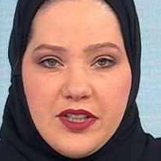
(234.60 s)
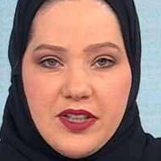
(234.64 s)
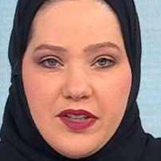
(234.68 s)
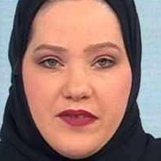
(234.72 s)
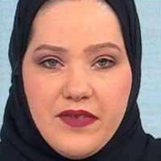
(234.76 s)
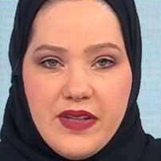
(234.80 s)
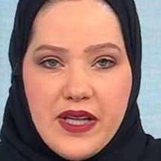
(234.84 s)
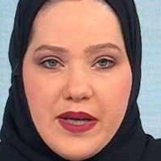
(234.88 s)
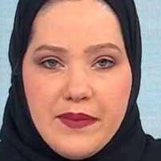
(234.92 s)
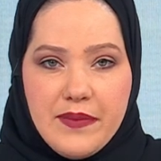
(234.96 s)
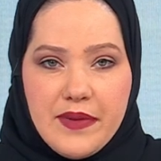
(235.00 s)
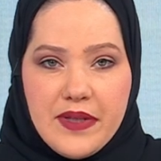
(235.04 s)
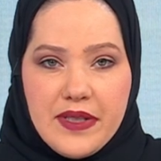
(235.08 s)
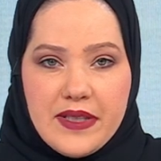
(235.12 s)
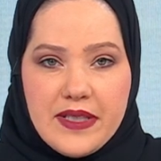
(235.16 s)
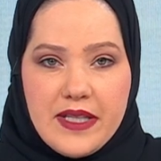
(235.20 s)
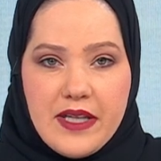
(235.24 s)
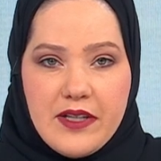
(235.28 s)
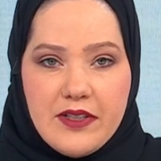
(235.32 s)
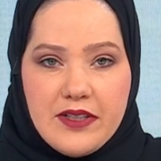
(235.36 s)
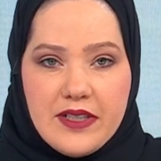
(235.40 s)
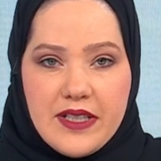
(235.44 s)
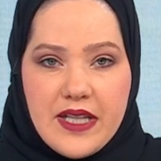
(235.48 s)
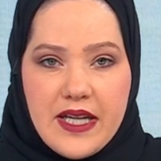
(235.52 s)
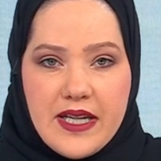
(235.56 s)
of Labor
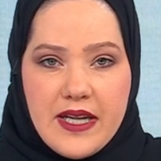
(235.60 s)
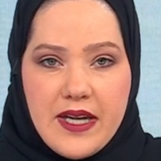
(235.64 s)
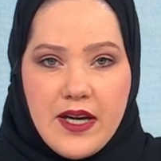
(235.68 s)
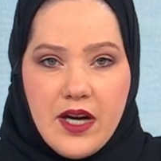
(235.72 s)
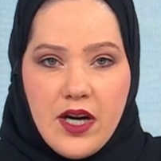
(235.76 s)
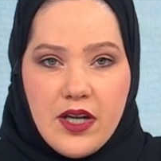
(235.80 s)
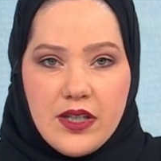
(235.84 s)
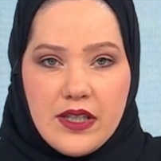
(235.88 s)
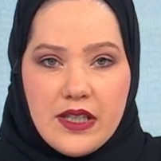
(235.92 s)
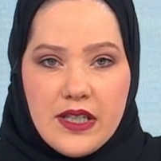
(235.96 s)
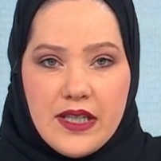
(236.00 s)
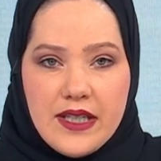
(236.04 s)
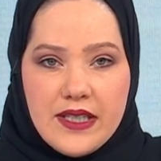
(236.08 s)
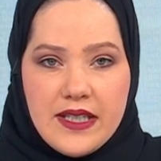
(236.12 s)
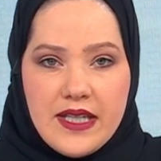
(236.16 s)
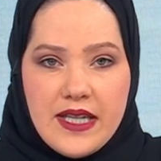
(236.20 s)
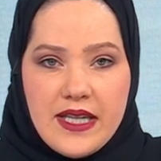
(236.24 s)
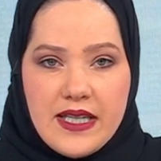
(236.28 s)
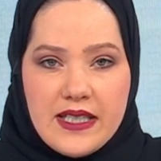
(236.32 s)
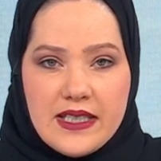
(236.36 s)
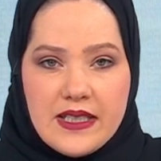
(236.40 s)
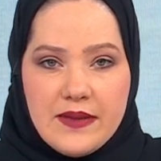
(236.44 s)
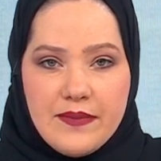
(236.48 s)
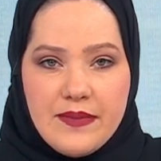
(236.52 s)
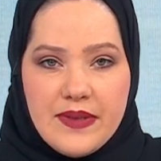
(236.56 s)
announced that a hotline
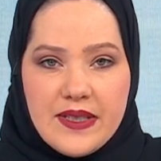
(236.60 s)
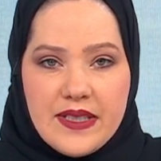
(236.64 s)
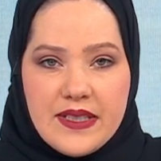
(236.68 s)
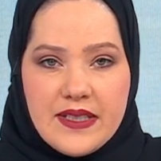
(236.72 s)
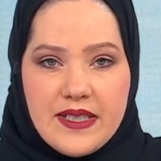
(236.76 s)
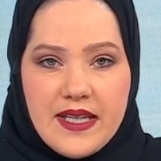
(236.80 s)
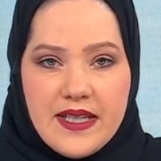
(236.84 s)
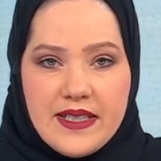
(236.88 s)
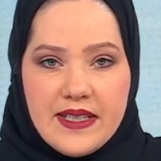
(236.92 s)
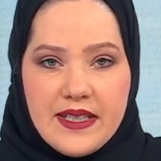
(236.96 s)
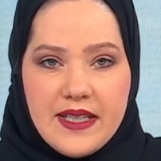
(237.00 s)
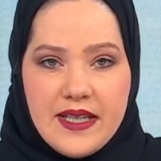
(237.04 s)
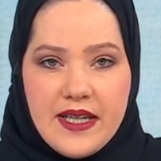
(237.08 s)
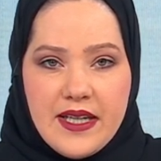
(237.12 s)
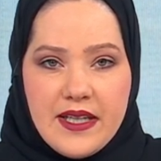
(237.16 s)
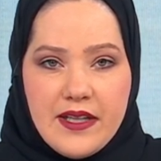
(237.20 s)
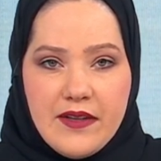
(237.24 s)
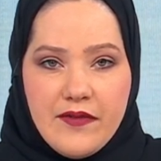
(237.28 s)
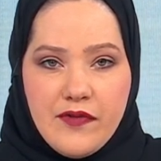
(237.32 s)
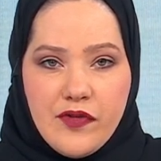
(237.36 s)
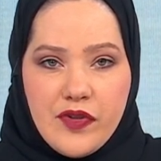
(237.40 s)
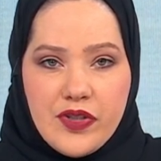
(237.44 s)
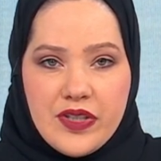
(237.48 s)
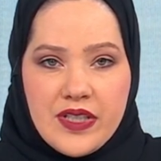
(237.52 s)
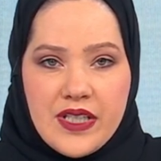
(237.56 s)
has been dedicated
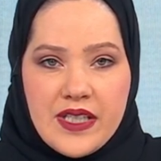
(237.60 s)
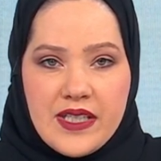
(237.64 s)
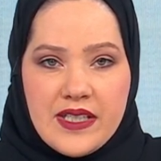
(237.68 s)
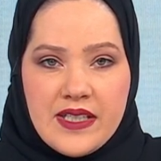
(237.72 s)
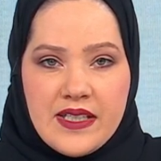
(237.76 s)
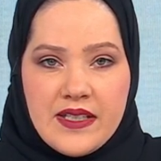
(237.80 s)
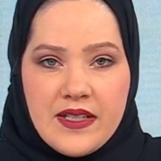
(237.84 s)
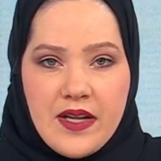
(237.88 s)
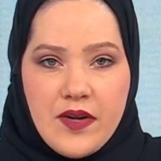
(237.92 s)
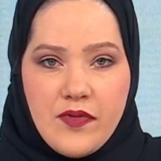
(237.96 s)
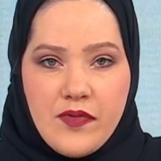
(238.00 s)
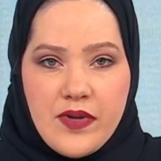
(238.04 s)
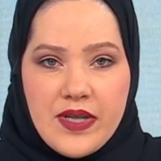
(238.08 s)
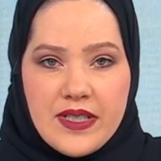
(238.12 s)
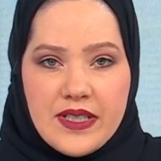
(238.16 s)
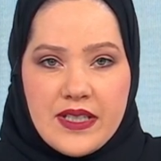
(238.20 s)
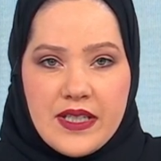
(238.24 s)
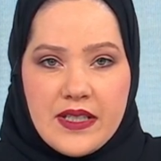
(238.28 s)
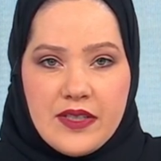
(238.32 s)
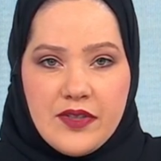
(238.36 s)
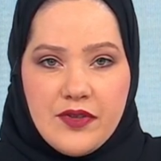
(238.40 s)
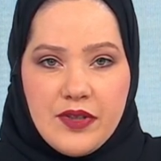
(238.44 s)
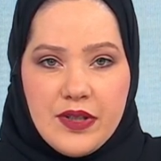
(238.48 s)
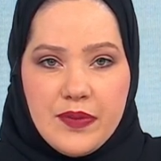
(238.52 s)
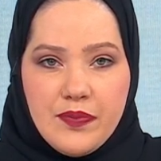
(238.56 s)
for citizens and
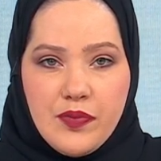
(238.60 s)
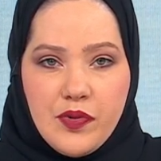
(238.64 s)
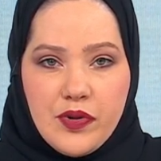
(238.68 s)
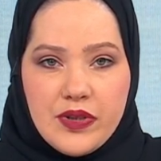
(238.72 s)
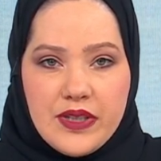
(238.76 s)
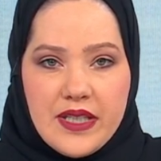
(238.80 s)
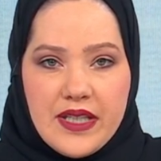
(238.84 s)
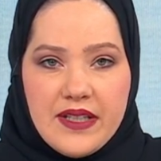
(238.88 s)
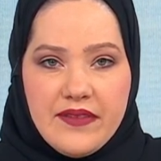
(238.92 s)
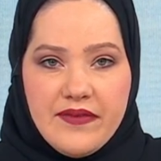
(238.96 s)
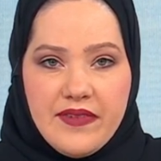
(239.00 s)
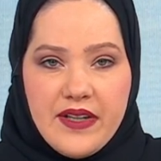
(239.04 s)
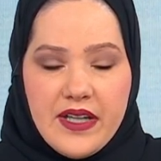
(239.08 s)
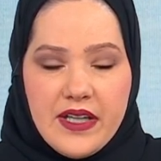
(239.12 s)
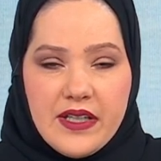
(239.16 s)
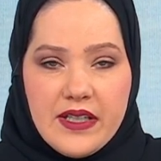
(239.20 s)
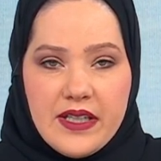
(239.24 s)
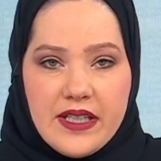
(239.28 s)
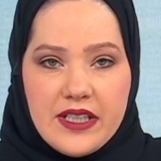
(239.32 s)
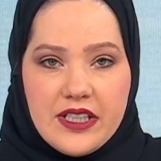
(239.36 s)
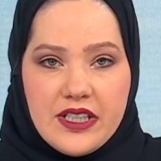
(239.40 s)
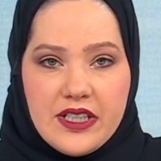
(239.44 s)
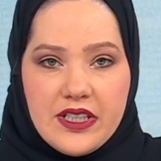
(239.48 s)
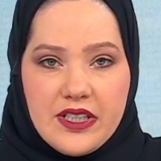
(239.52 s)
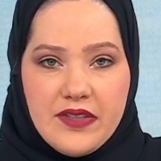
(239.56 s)
residents to report any
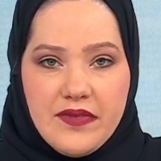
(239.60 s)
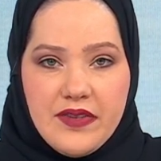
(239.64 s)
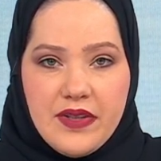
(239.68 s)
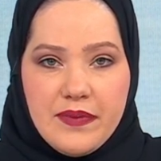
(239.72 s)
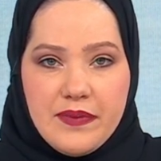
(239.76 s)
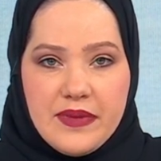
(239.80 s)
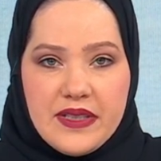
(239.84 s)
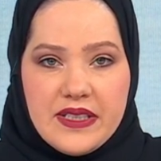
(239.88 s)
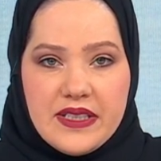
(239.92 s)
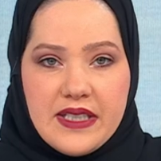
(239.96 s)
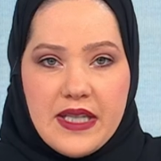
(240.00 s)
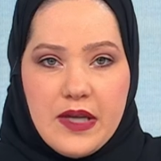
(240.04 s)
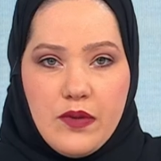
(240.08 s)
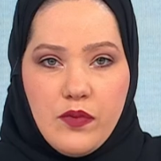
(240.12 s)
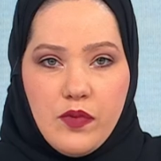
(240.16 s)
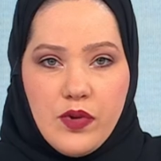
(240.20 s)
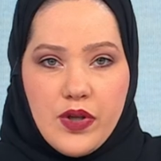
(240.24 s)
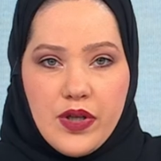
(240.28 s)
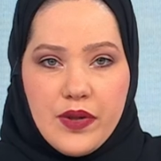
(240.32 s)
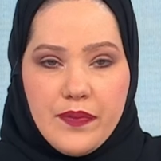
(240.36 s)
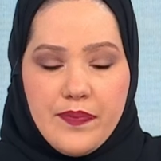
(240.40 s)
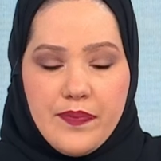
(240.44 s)
violations of the midday work